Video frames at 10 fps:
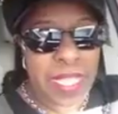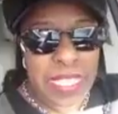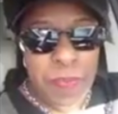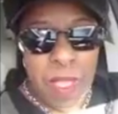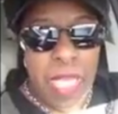
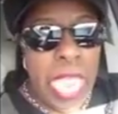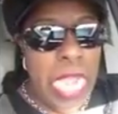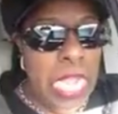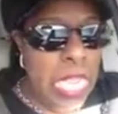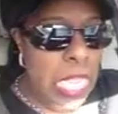It's about
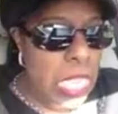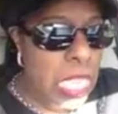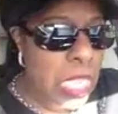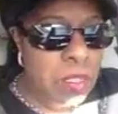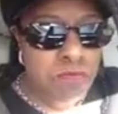
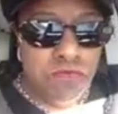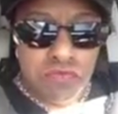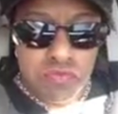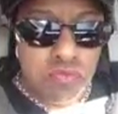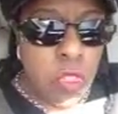83
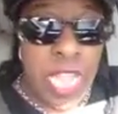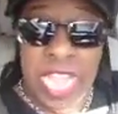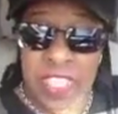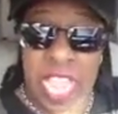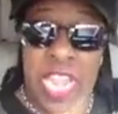
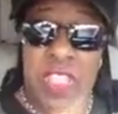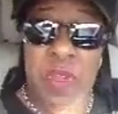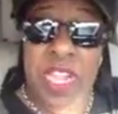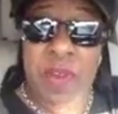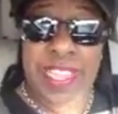
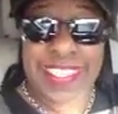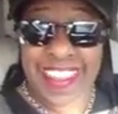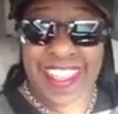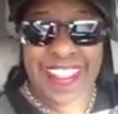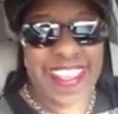degrees
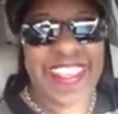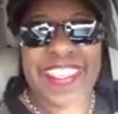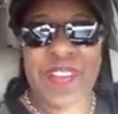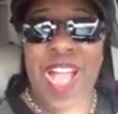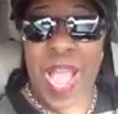today.
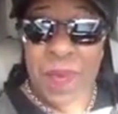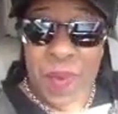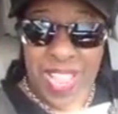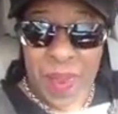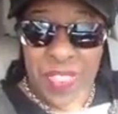So I'm
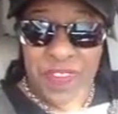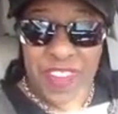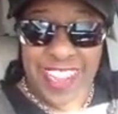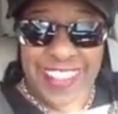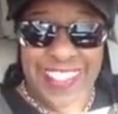going out with a
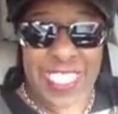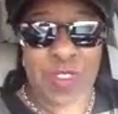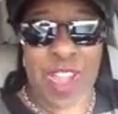friend to